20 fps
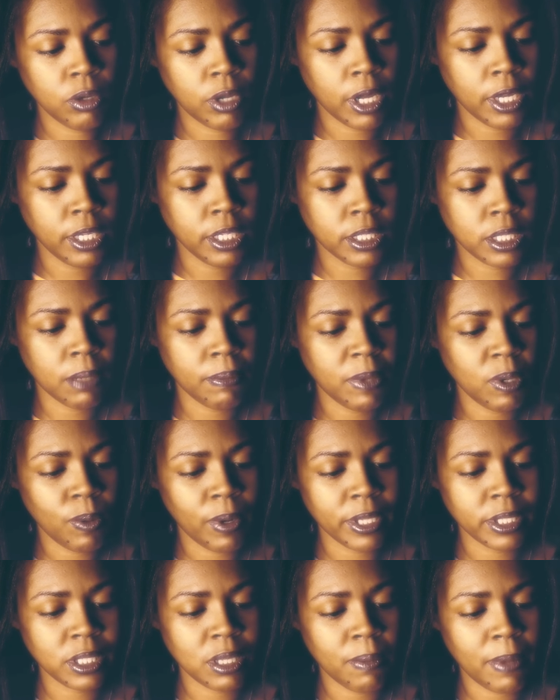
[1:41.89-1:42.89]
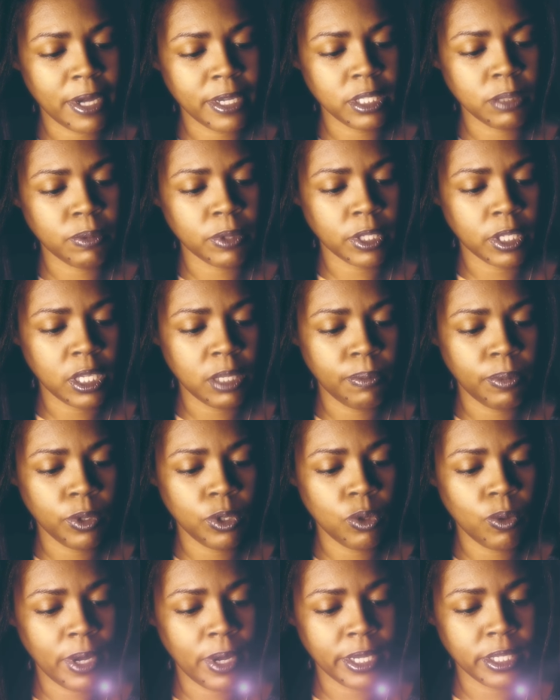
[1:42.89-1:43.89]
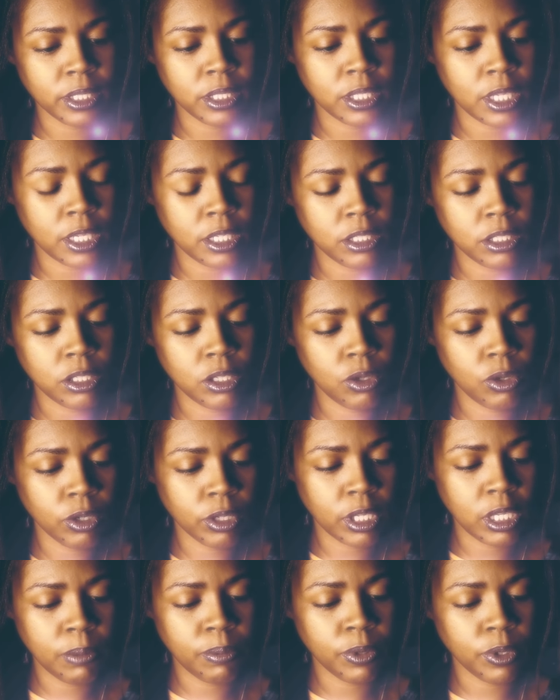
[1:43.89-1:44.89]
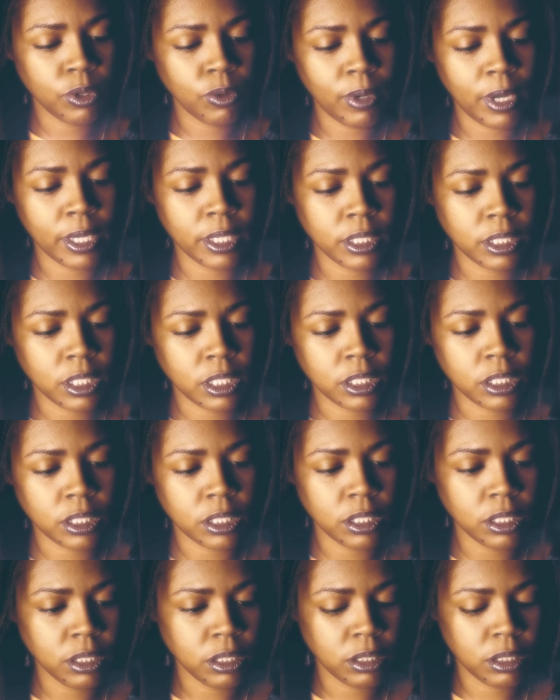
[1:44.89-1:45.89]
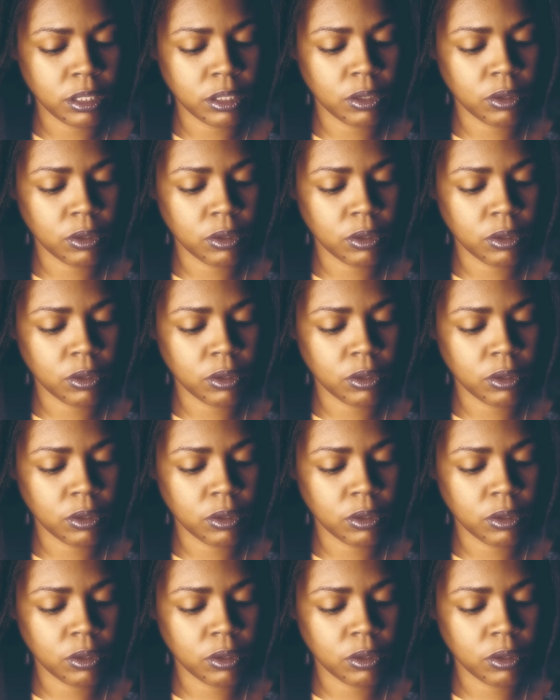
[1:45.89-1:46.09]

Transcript: Okay, this could be why somebody's been keeping you at a standstill or keeping you at a distance,